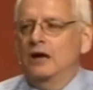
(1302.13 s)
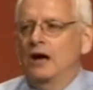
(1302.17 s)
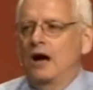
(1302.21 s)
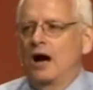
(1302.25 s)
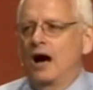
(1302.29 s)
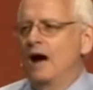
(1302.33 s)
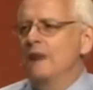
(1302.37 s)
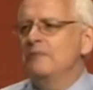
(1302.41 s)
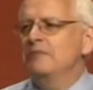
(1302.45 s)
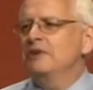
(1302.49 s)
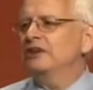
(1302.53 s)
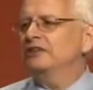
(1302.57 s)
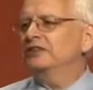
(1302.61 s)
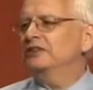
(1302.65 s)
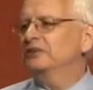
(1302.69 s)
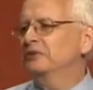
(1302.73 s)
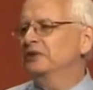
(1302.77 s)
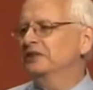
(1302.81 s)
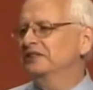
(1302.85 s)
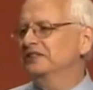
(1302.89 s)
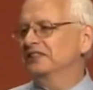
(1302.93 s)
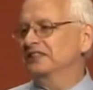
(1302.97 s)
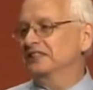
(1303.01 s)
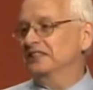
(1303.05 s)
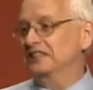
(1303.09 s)
I'm not the
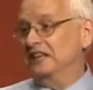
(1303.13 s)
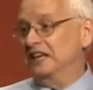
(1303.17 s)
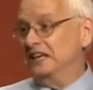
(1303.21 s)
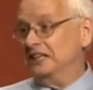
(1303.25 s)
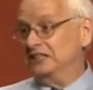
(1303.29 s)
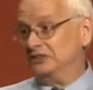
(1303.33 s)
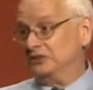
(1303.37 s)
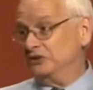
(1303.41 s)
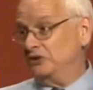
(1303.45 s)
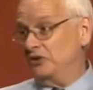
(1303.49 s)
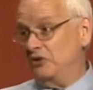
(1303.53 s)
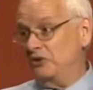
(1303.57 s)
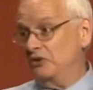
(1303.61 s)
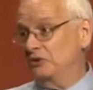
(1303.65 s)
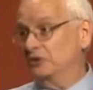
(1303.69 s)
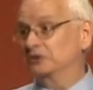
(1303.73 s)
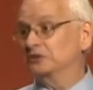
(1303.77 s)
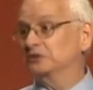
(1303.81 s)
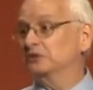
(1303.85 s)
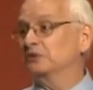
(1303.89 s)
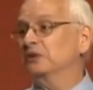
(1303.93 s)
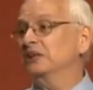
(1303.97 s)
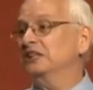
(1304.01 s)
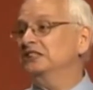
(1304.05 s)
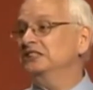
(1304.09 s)
one that can answer all
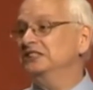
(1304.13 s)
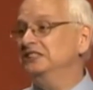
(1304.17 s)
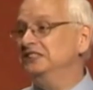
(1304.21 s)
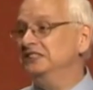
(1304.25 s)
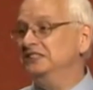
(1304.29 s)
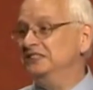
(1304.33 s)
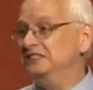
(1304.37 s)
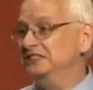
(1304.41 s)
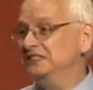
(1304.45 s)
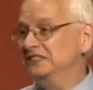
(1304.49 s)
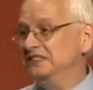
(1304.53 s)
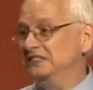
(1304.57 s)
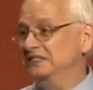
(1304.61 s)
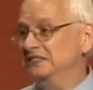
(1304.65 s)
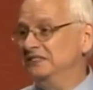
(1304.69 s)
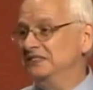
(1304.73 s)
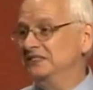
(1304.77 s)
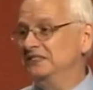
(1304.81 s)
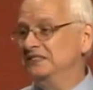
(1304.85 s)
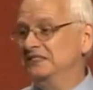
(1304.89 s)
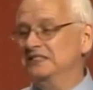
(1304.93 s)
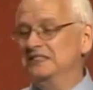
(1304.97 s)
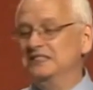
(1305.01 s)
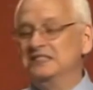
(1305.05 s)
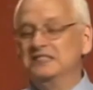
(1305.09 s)
those questions.
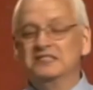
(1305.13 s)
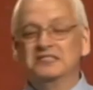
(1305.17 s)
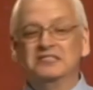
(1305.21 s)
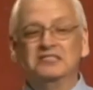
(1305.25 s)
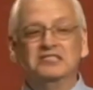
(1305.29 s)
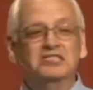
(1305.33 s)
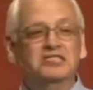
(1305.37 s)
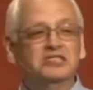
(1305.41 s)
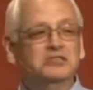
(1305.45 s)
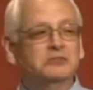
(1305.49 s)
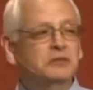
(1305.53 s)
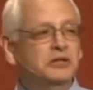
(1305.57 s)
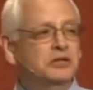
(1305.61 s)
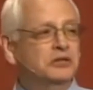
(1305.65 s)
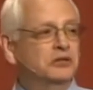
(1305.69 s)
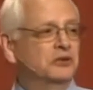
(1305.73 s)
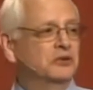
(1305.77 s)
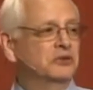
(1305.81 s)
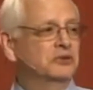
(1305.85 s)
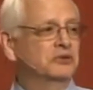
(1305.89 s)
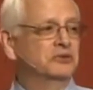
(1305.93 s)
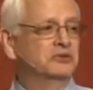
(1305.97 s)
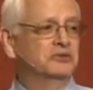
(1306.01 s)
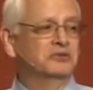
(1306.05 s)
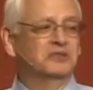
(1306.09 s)
It seems to me,
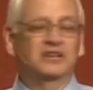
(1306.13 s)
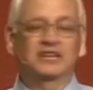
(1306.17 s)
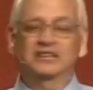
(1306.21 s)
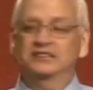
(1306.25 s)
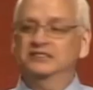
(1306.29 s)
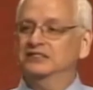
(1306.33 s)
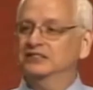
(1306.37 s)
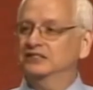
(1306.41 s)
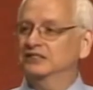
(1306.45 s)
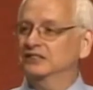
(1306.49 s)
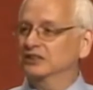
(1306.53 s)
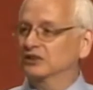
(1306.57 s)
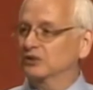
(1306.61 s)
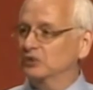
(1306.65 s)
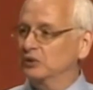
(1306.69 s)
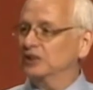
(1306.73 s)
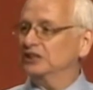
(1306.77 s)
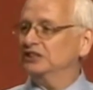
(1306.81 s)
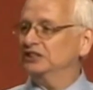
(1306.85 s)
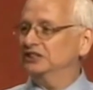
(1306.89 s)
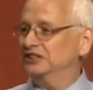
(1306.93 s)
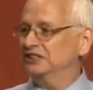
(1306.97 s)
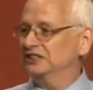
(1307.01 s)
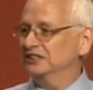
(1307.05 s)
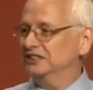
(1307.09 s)
though, that's the
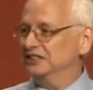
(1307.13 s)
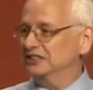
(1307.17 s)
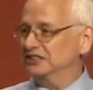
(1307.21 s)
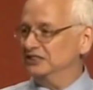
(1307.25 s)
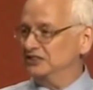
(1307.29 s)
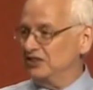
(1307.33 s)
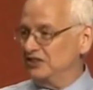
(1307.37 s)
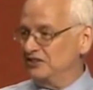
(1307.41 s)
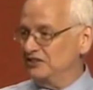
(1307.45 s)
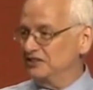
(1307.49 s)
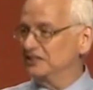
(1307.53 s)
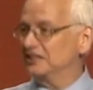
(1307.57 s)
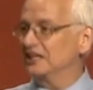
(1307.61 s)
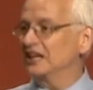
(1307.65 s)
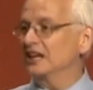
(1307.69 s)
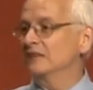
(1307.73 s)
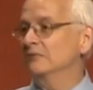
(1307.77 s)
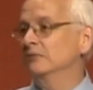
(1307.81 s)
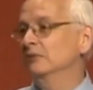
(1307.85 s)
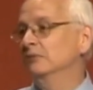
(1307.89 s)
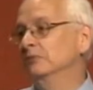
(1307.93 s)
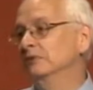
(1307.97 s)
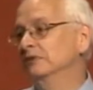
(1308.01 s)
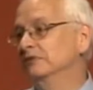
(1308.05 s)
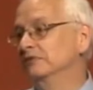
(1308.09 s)
question that's on the
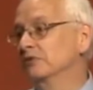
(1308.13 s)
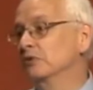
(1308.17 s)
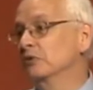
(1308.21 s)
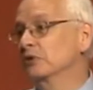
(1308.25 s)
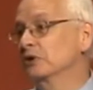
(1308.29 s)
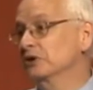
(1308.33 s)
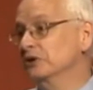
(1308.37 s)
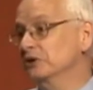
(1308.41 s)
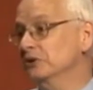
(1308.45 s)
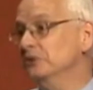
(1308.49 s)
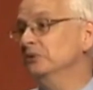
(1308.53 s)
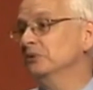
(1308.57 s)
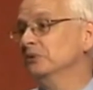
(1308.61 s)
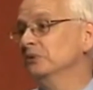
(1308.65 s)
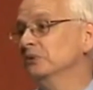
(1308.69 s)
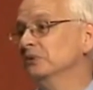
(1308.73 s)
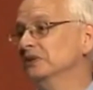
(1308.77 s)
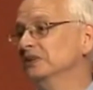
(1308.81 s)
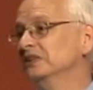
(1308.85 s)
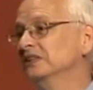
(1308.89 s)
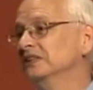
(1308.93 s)
table before you.